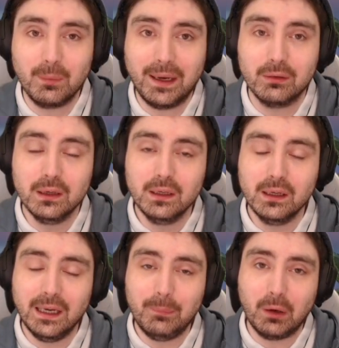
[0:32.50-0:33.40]
about
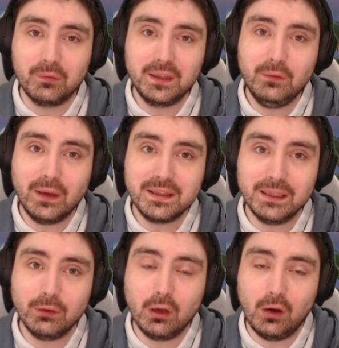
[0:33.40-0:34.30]
both
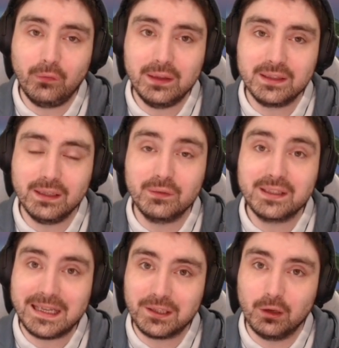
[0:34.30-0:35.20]
defensive and offensive
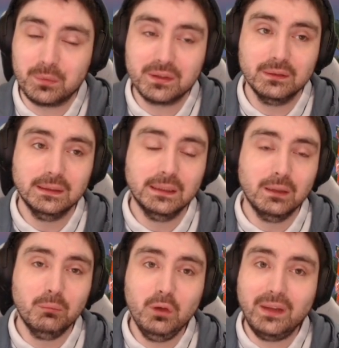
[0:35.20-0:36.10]
setups,
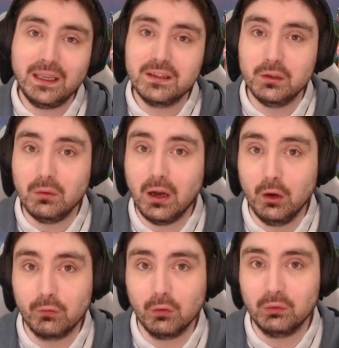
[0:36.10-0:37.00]
moving into
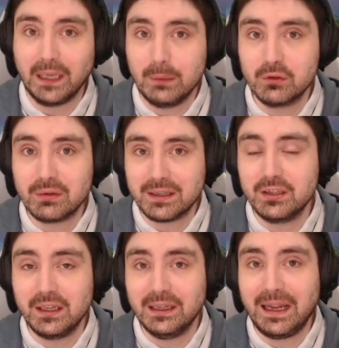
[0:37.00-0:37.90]
overall game
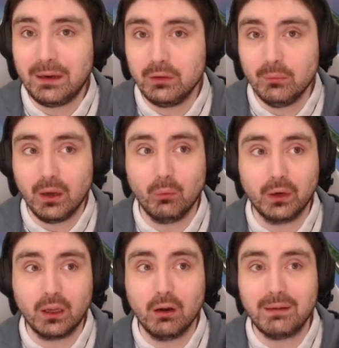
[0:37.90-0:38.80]
strategy and how you might want
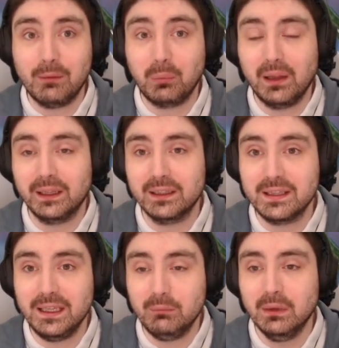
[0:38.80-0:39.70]
to go around playing the
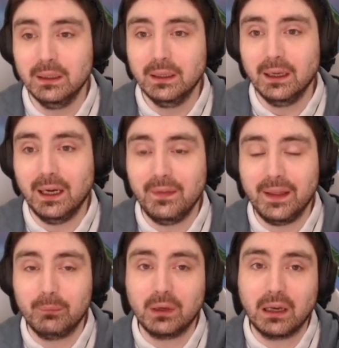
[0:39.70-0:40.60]
team. And
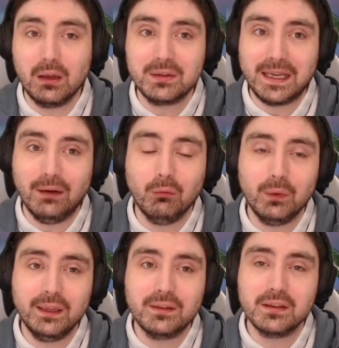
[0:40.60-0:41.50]
then I'm going to close out
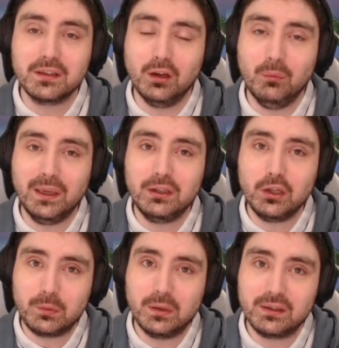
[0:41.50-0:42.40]
with some
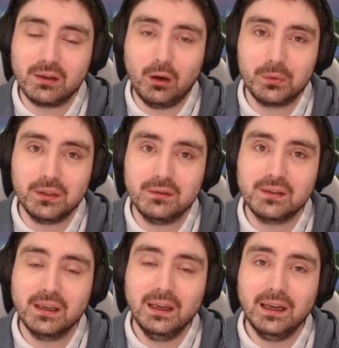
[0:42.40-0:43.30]
inducements
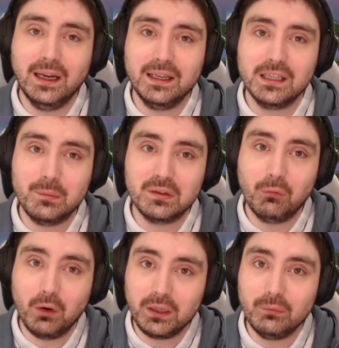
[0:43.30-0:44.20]
options in terms
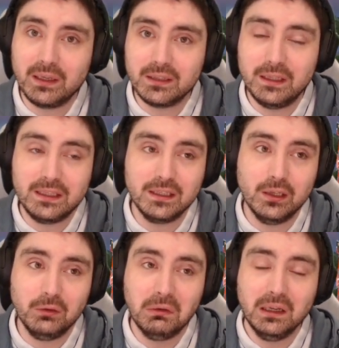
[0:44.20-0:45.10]
of what you might need to
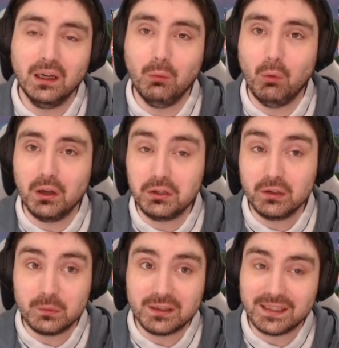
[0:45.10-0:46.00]
do and what
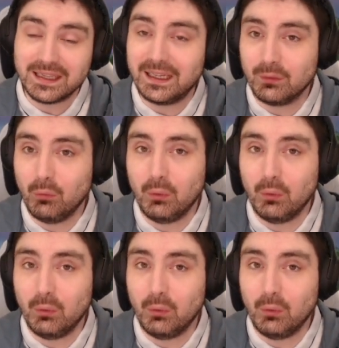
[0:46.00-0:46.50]
inducements to take and what